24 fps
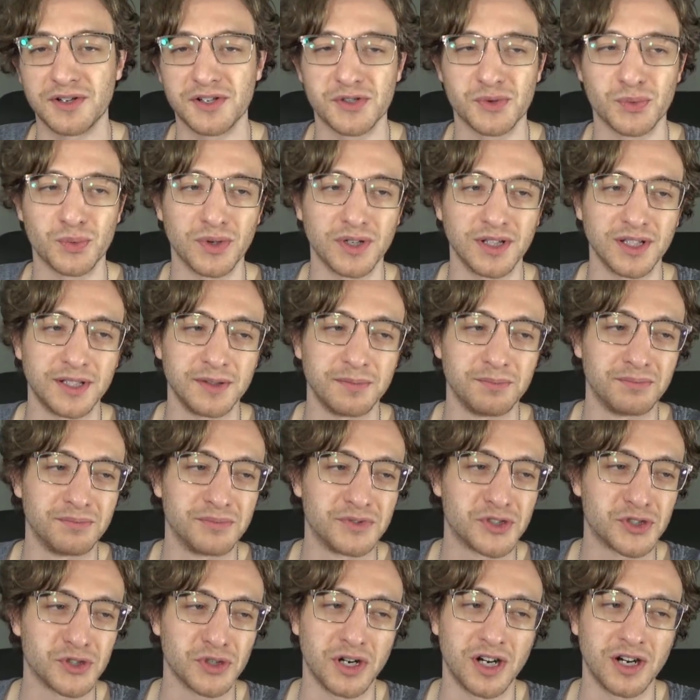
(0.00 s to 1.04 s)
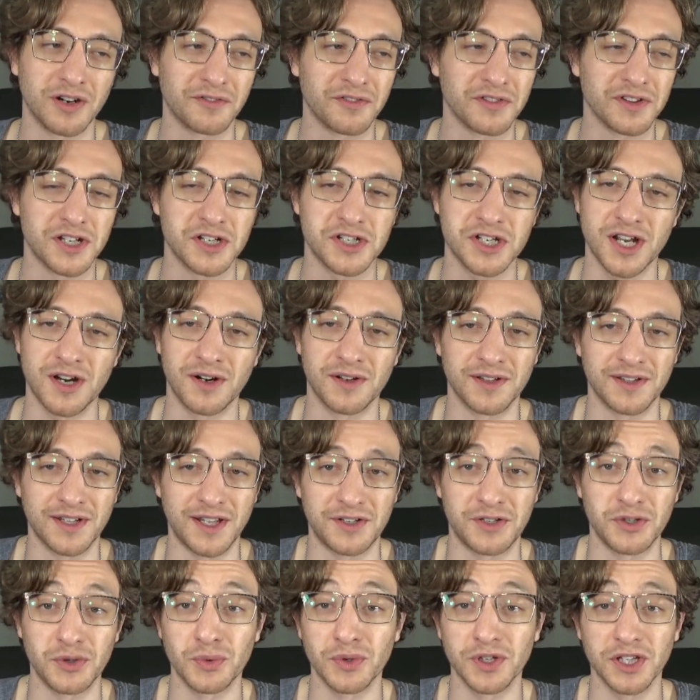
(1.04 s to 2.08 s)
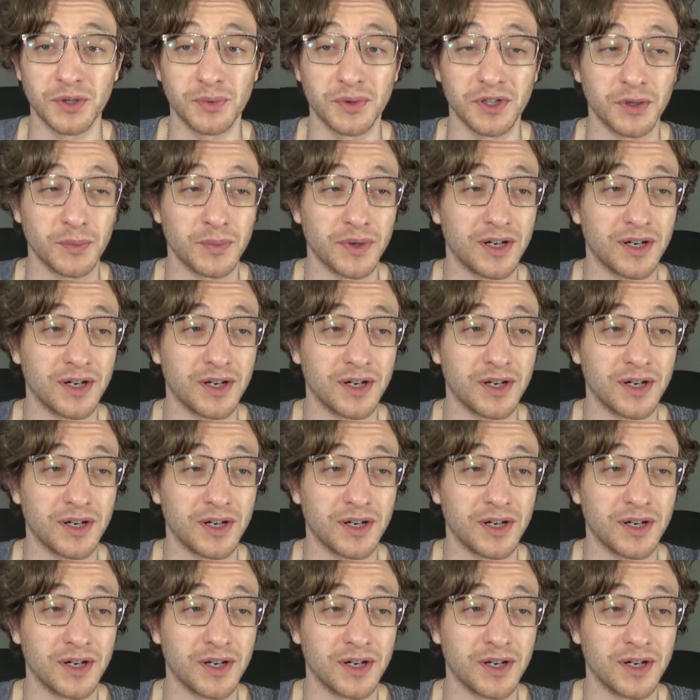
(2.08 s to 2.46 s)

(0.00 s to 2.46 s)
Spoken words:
that are just really strong for the channel and that do really,